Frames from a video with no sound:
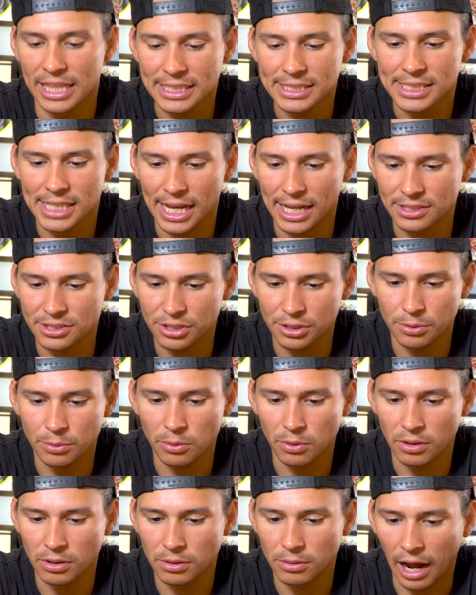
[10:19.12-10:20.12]
This
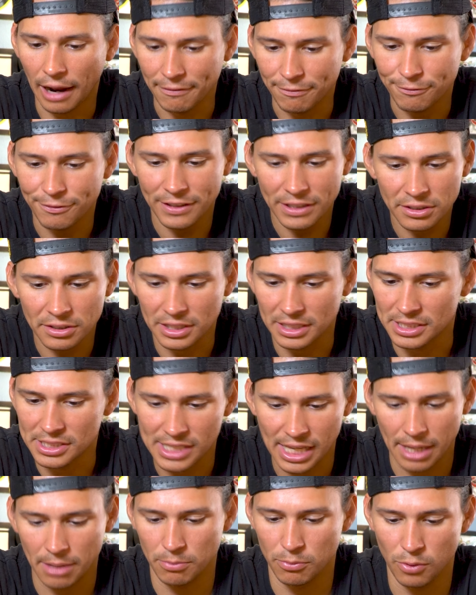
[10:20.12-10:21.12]
tattoo, I feel the
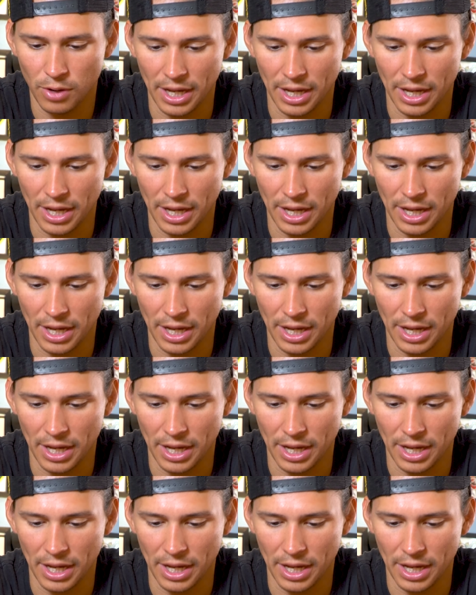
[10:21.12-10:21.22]
same